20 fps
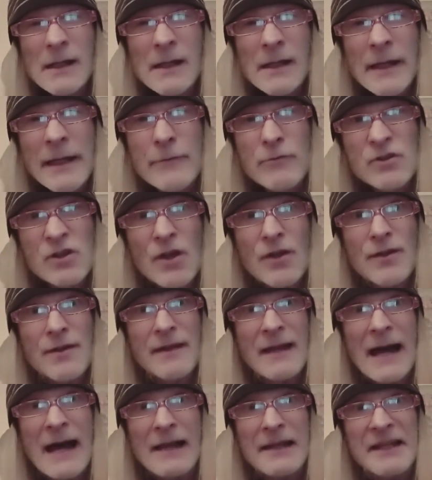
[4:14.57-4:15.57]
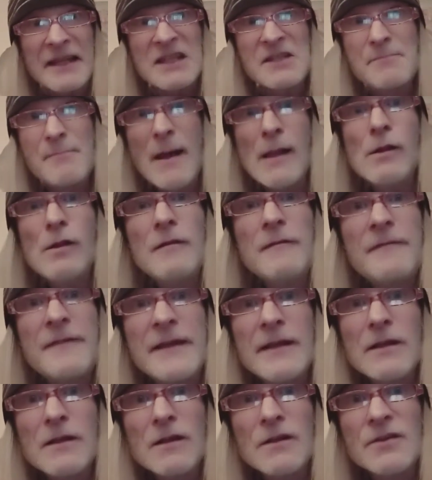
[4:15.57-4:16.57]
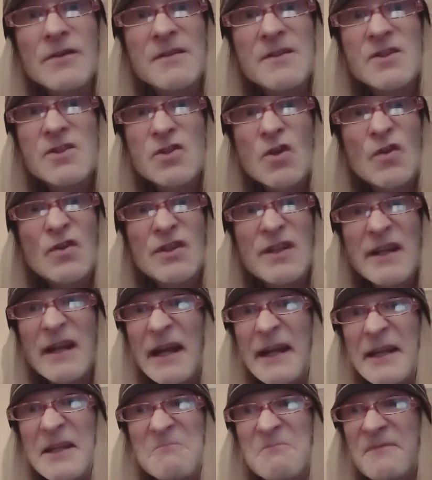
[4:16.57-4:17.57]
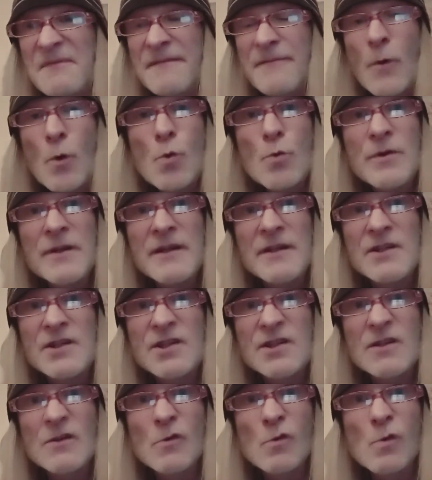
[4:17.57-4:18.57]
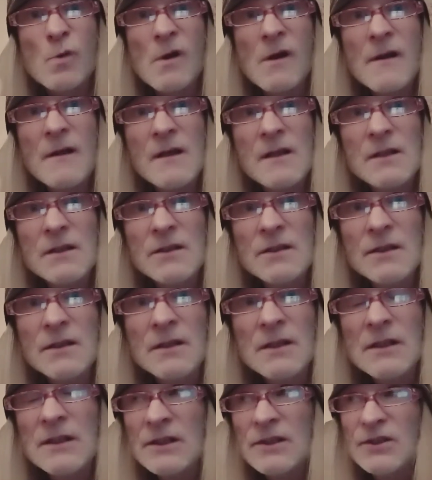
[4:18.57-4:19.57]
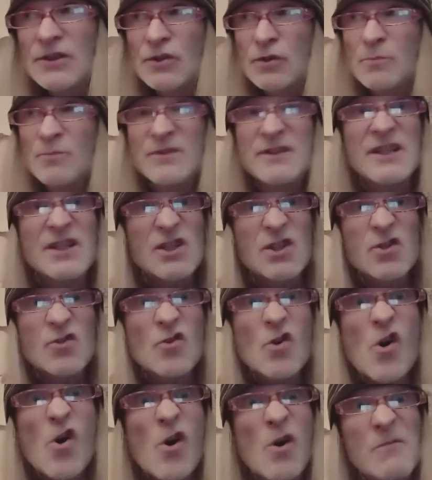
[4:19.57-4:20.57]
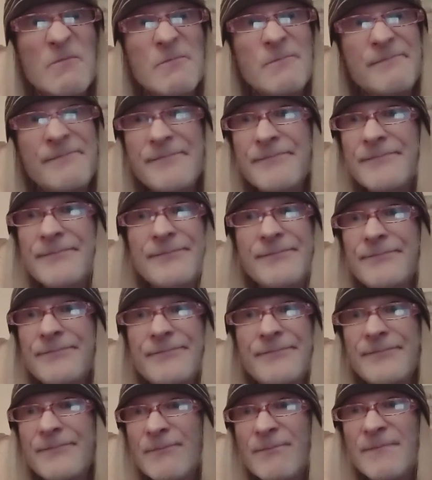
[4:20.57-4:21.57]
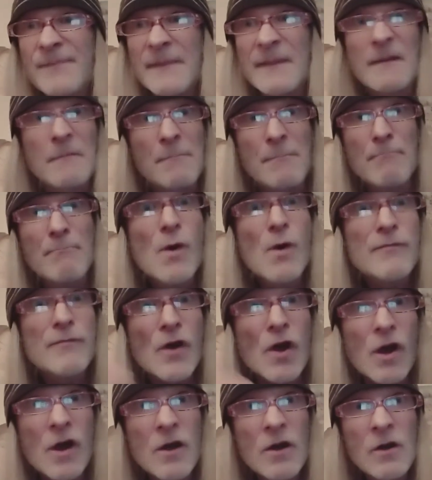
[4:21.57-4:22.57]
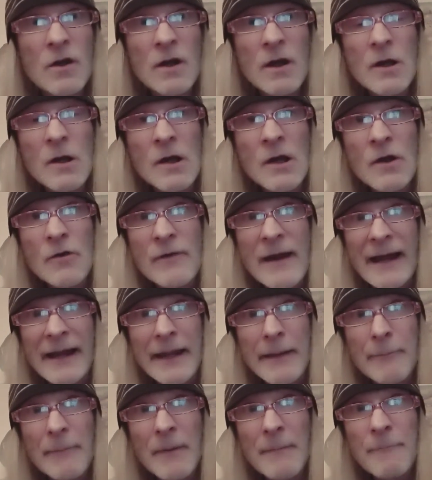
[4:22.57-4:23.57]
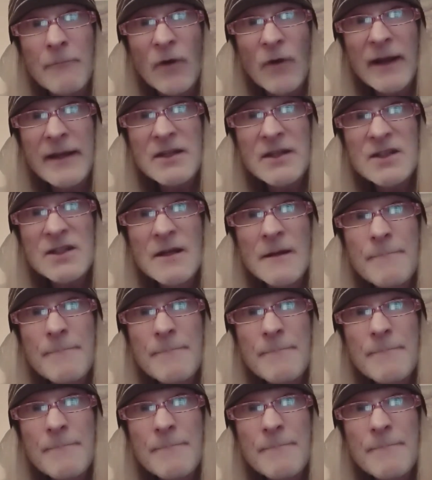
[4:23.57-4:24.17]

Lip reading: it was on Alex Belfield's Sunday night phone-in show. Some distraught mother rang him, right?